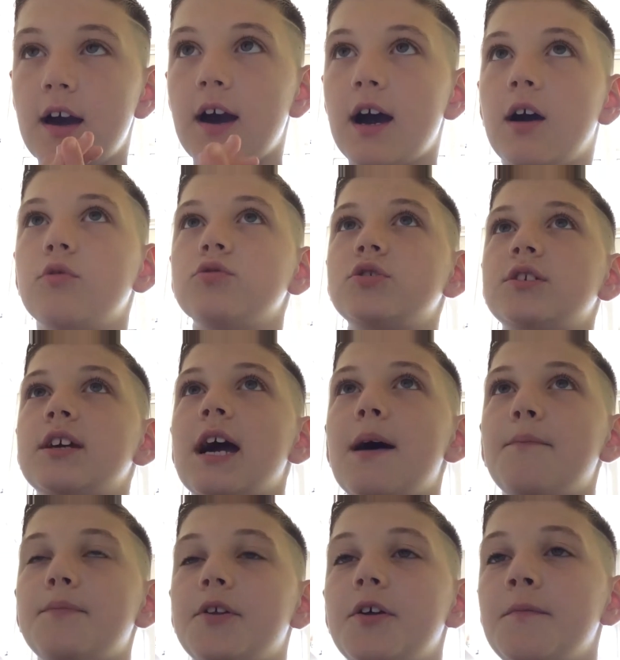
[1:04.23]
a house
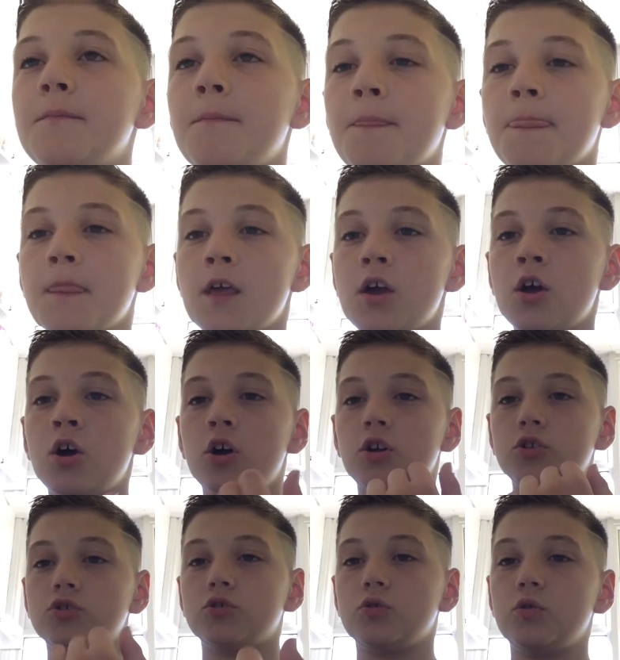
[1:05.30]
captain.
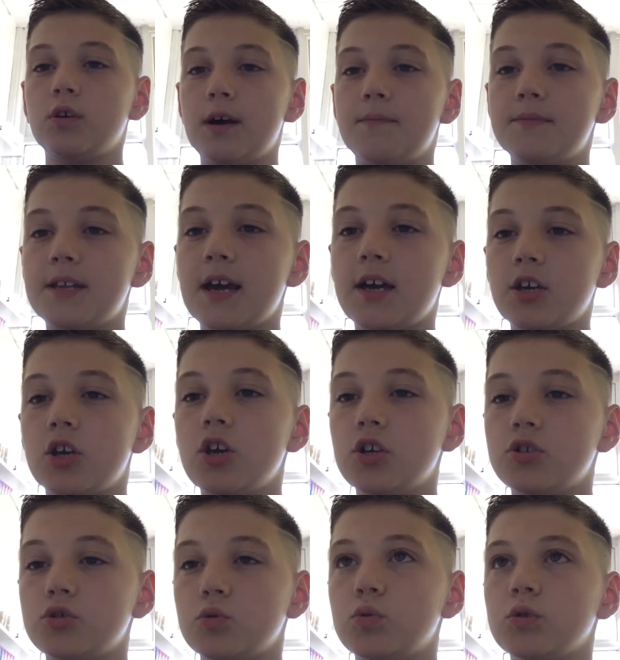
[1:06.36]
Also, I'm 10
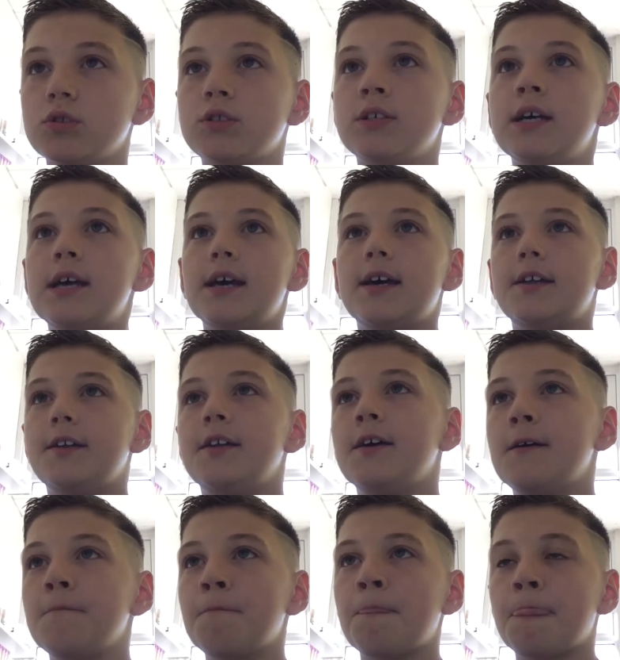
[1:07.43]
years old and
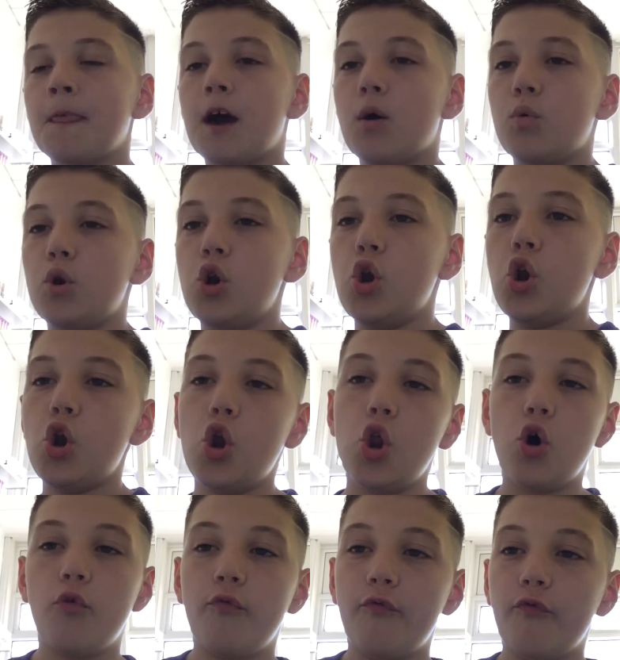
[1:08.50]
I would
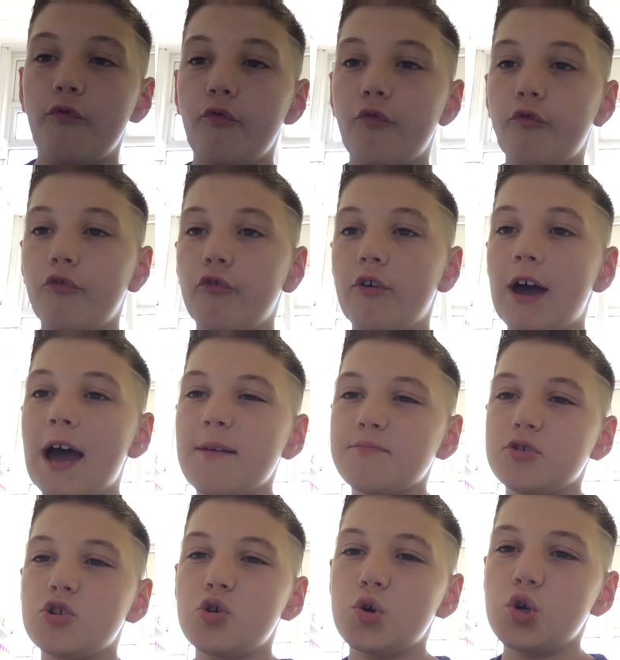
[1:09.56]
love,
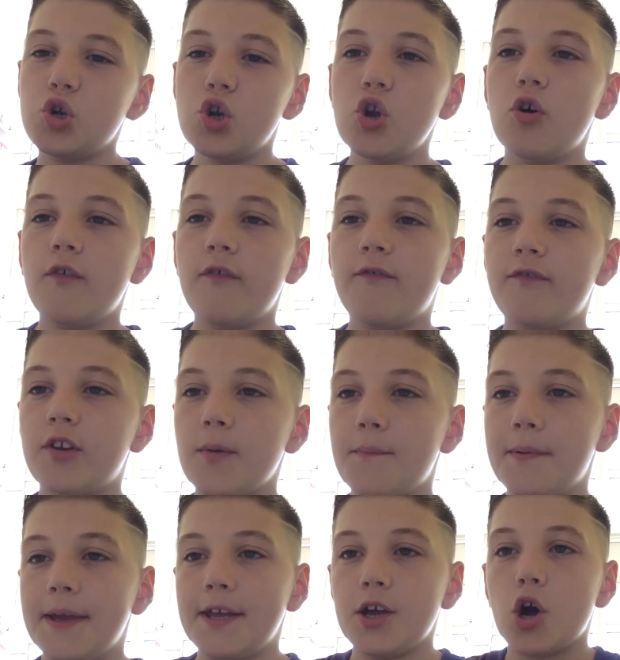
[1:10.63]
absolutely love to
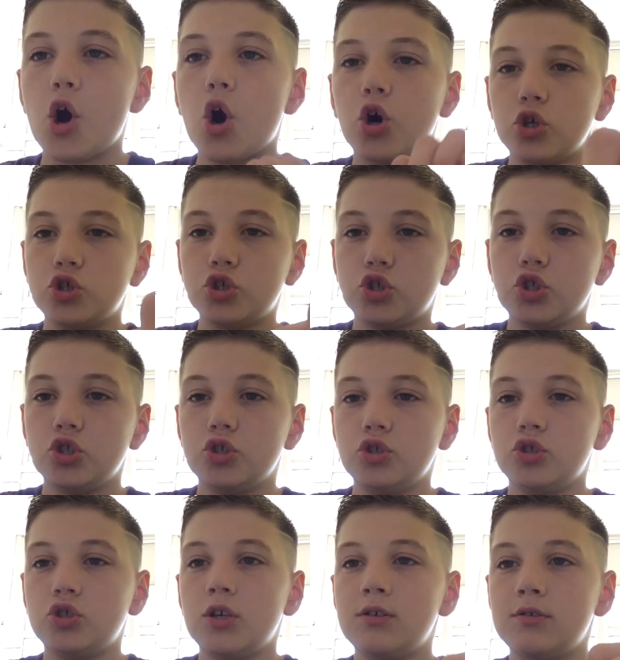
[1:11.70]
be
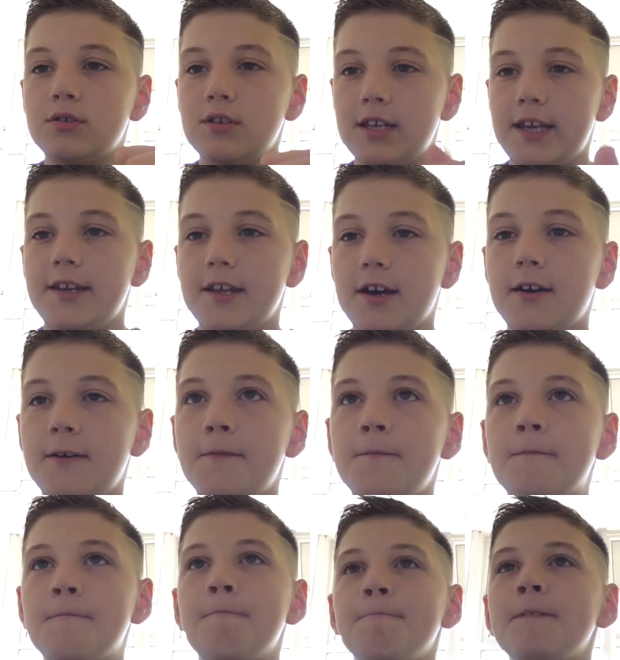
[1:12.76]
Austin's leader.
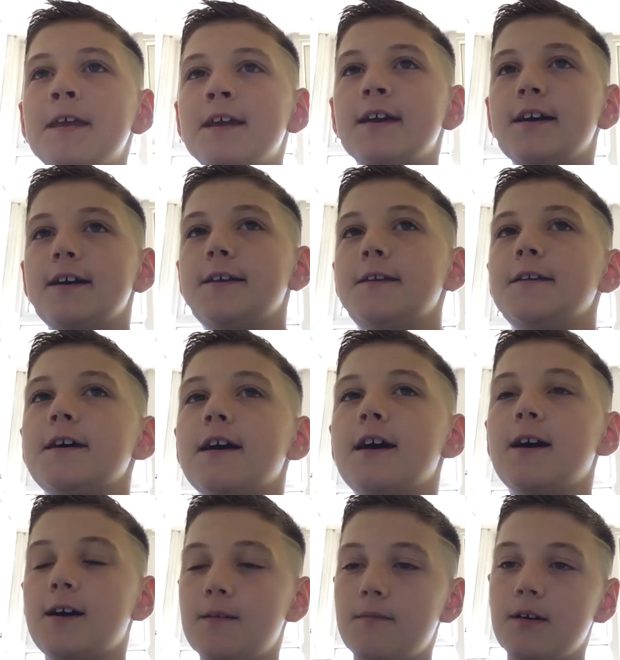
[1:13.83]
And
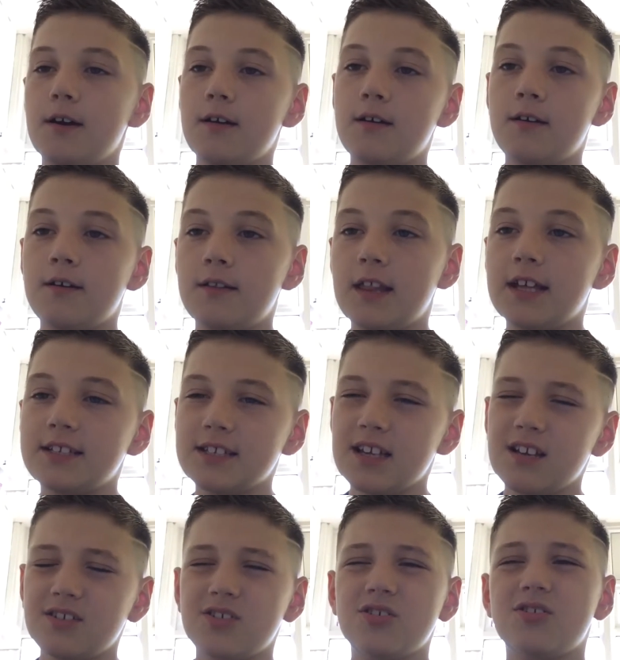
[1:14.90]
let's
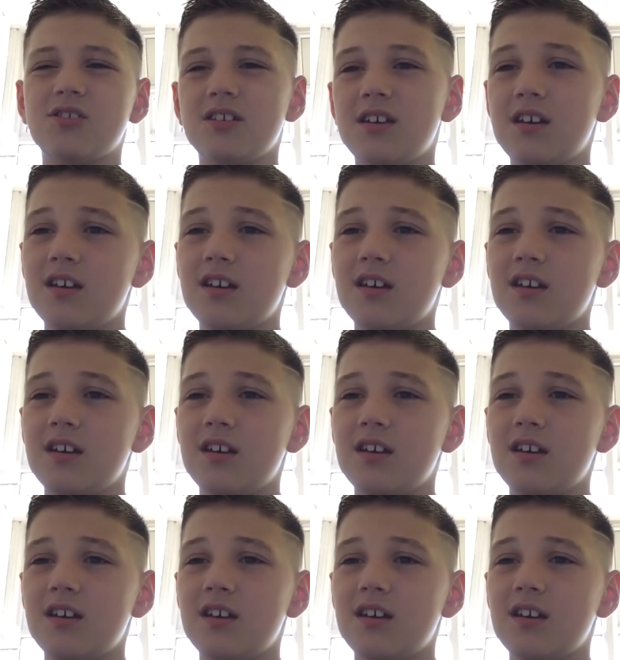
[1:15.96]
get